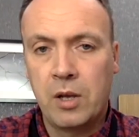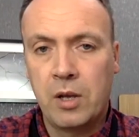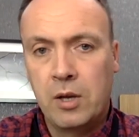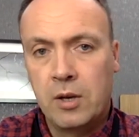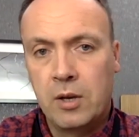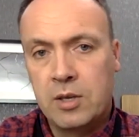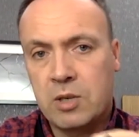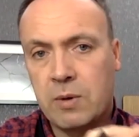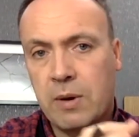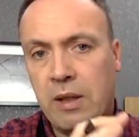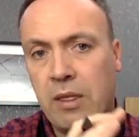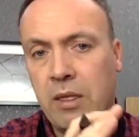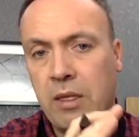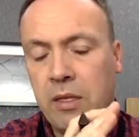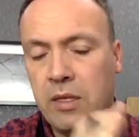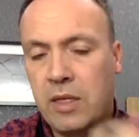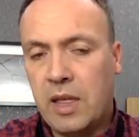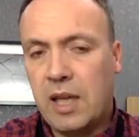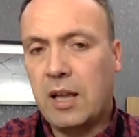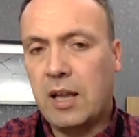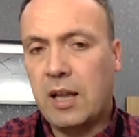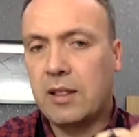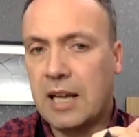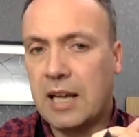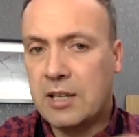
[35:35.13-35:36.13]
So I
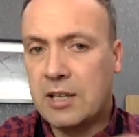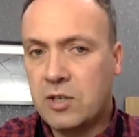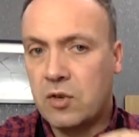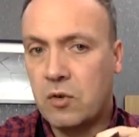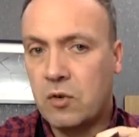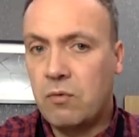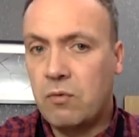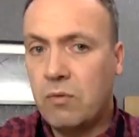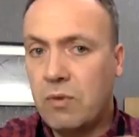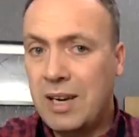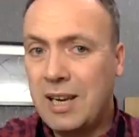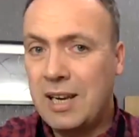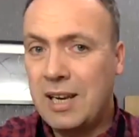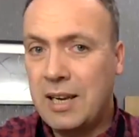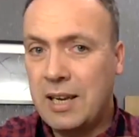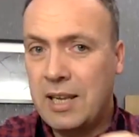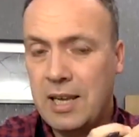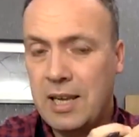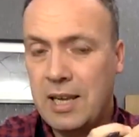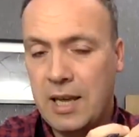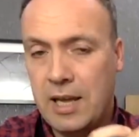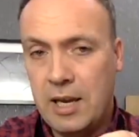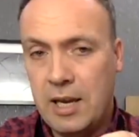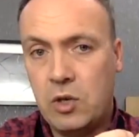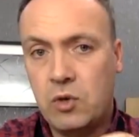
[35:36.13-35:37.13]
think that's a
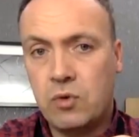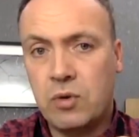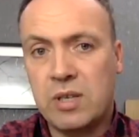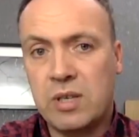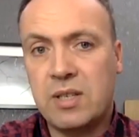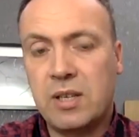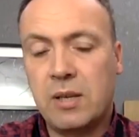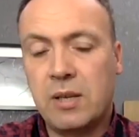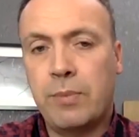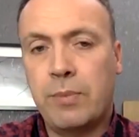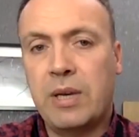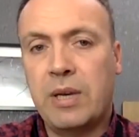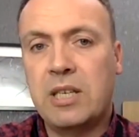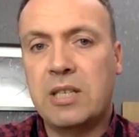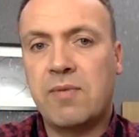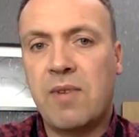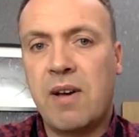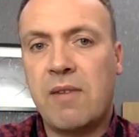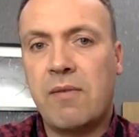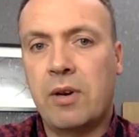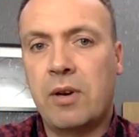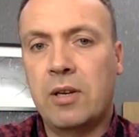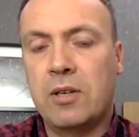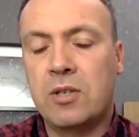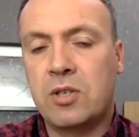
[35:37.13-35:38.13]
really interesting piece of
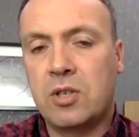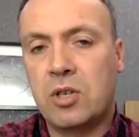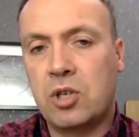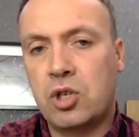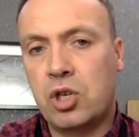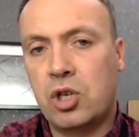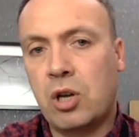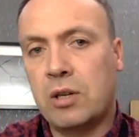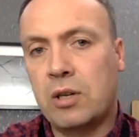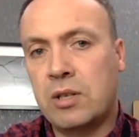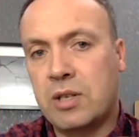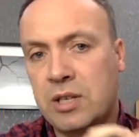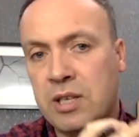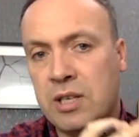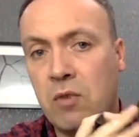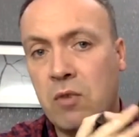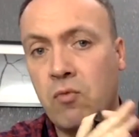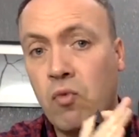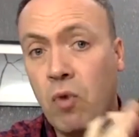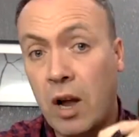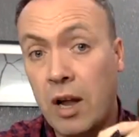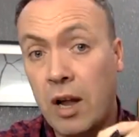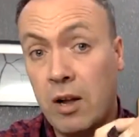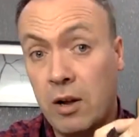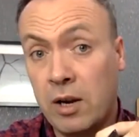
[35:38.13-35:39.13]
evidence to say,
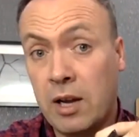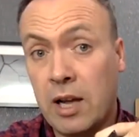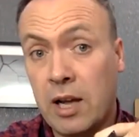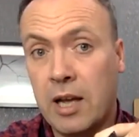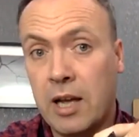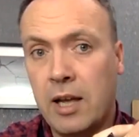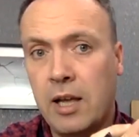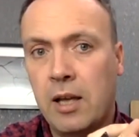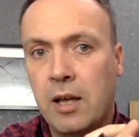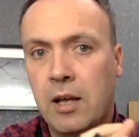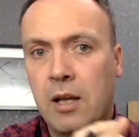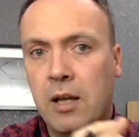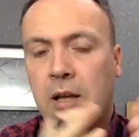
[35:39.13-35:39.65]
right, okay,